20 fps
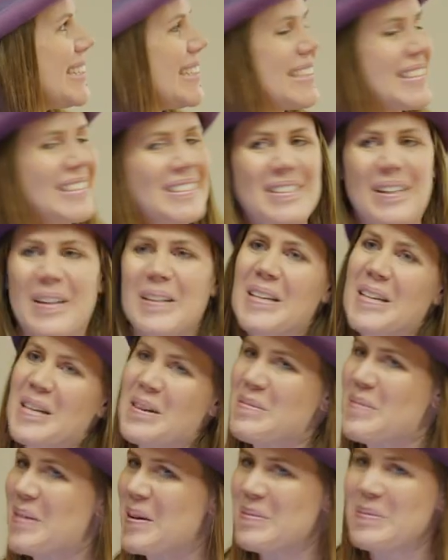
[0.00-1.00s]
Talking
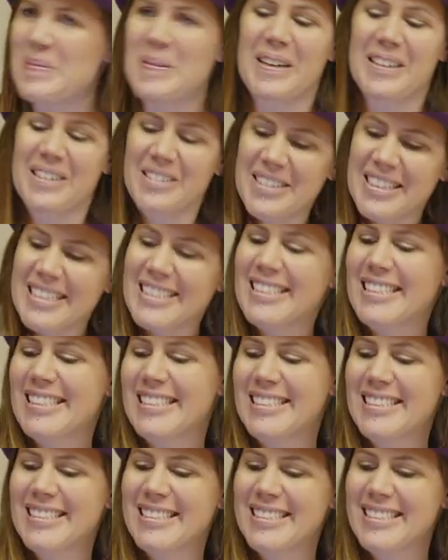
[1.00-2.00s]
about priorities,
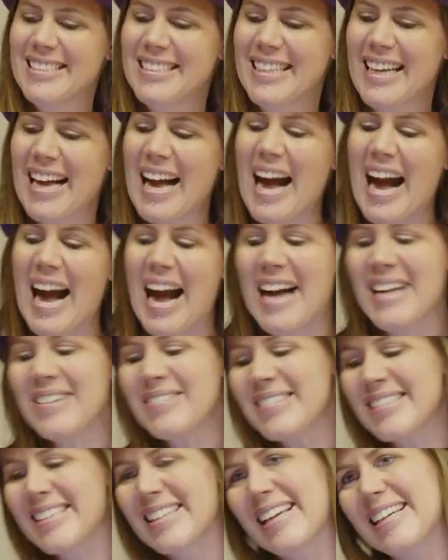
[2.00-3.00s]
I
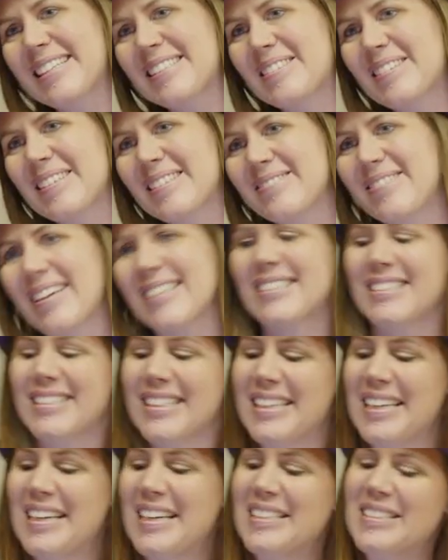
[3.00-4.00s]
would like to
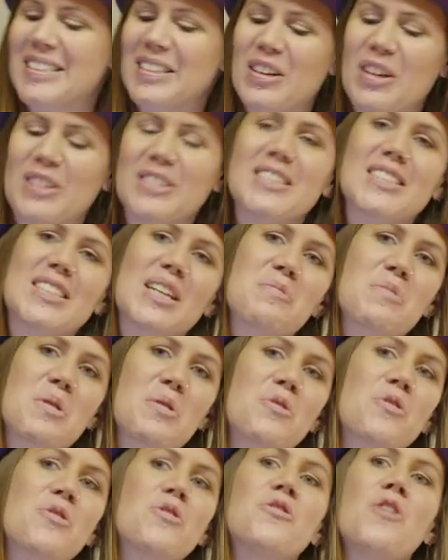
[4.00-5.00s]
investigate the concept of
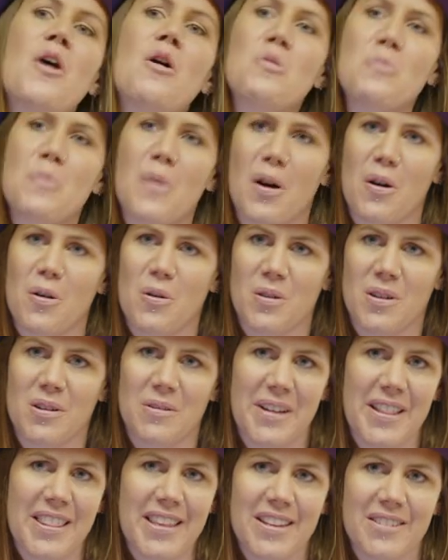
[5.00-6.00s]
FOMO
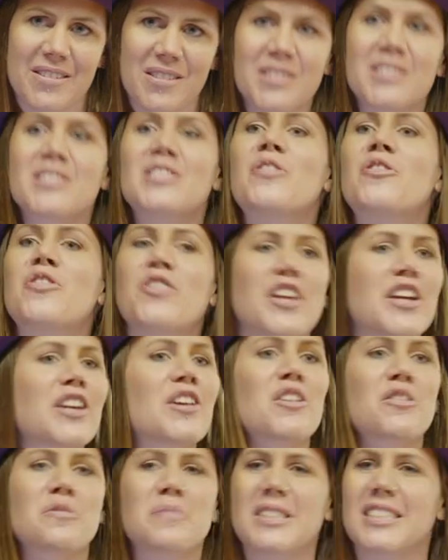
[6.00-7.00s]
with you, the fear
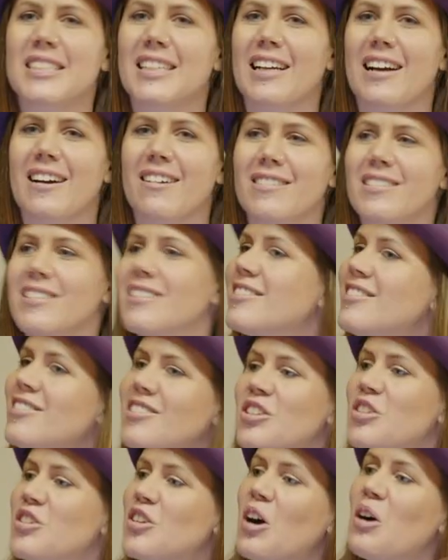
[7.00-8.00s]
of missing out. You,
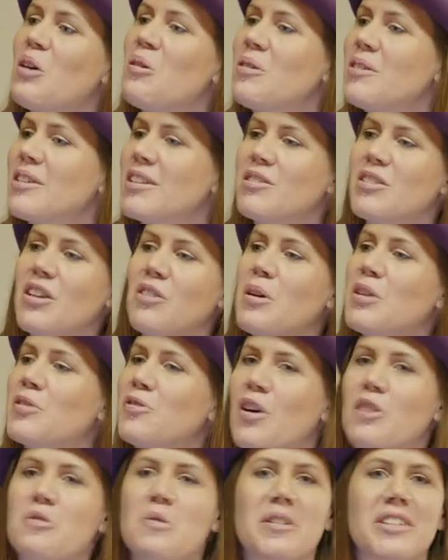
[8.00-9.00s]
you, know, you know what
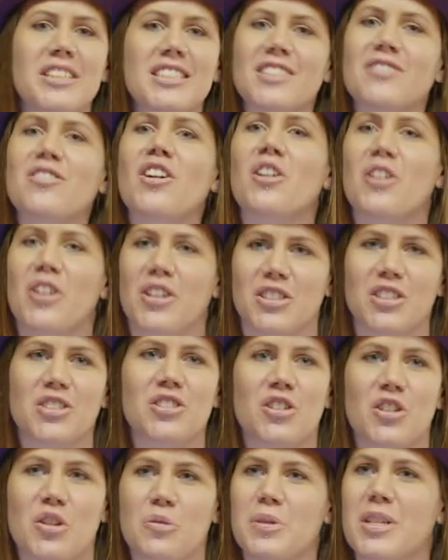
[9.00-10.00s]
FOMO is? You've all heard the
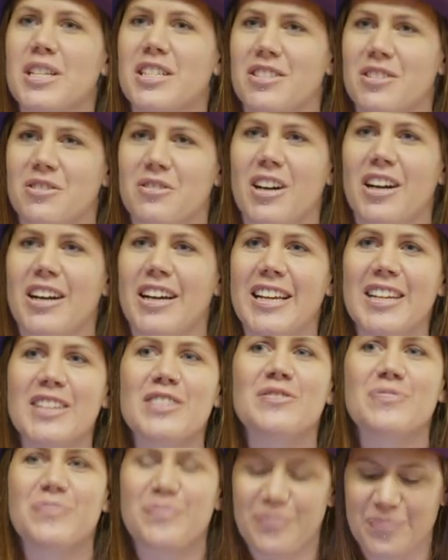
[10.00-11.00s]
term, did you, right?
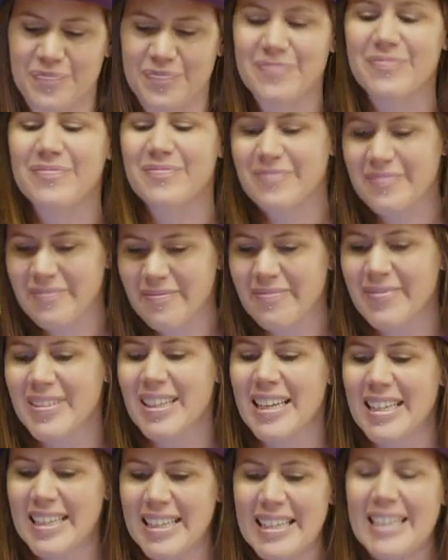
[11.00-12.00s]

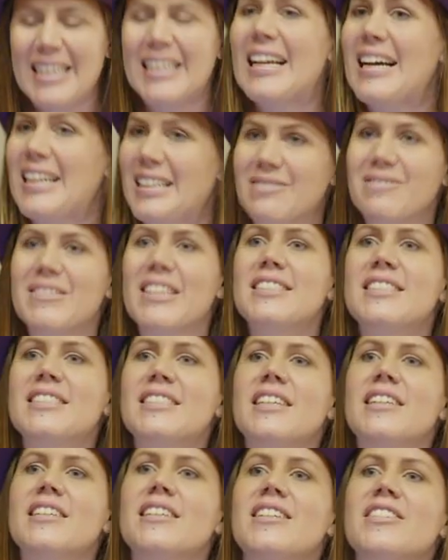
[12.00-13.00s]
Yeah, it's
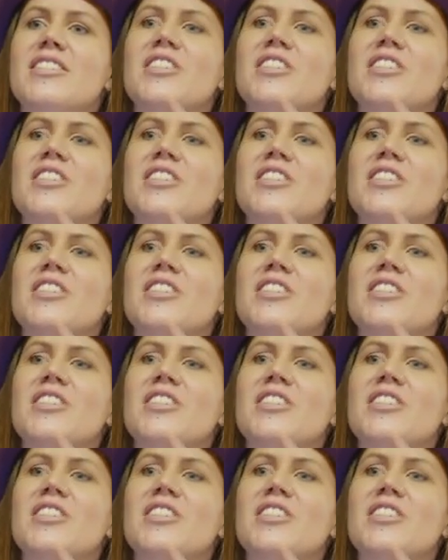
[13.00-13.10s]
the, you, you